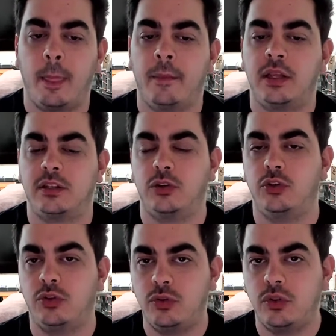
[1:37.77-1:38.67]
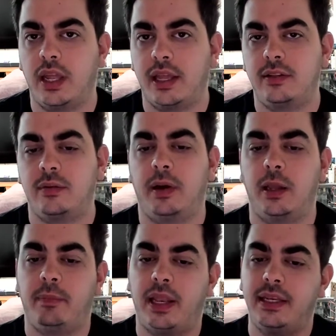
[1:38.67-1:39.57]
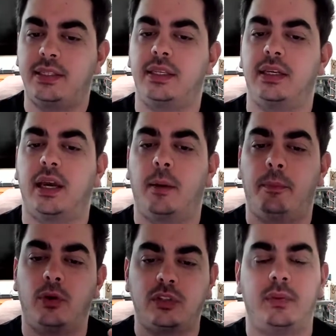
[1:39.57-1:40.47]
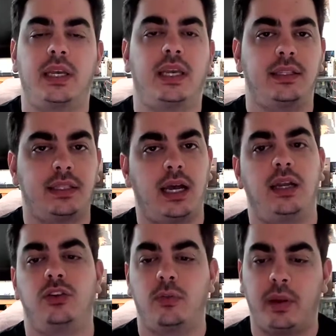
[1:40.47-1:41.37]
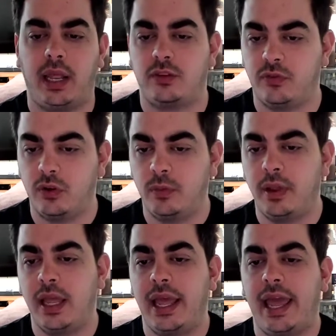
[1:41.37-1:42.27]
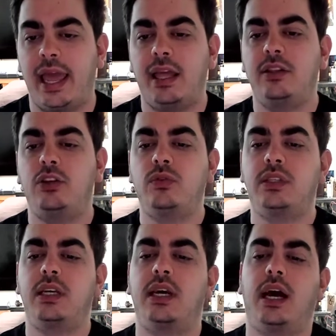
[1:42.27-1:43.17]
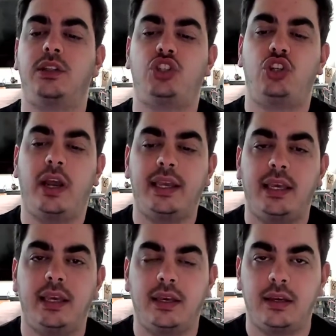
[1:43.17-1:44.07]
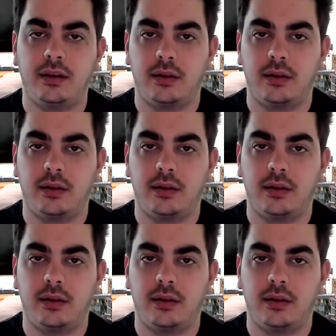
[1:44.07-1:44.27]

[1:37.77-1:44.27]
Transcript: so you do that by placing a postback inside your platform and using a tracking